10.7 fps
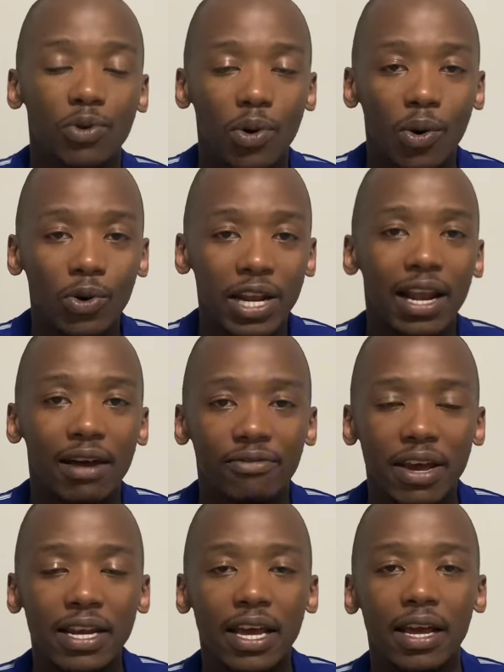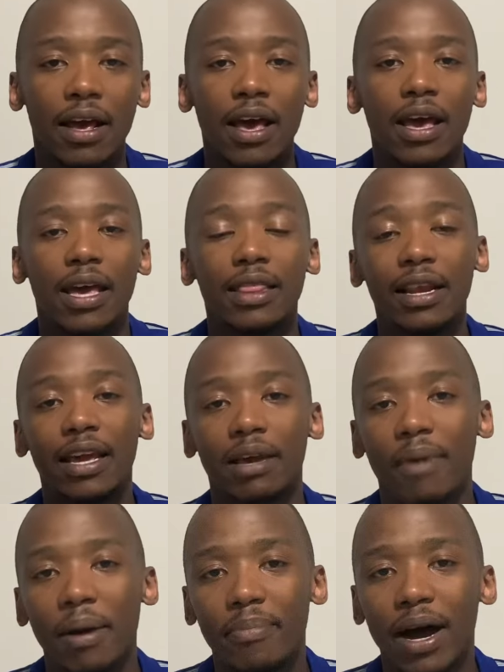Ornella Vending in the link in
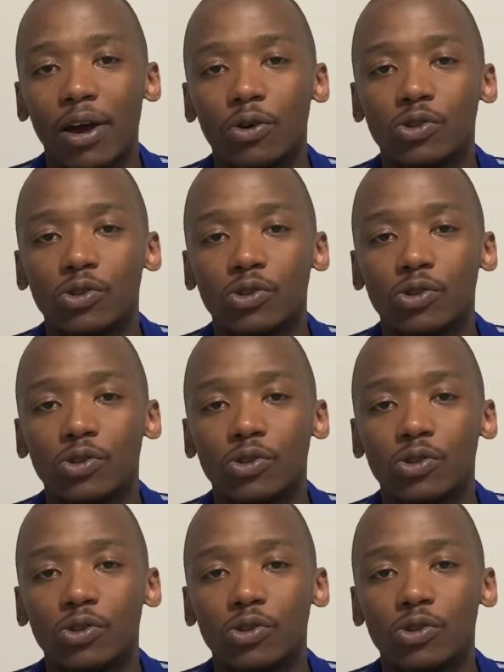my bio,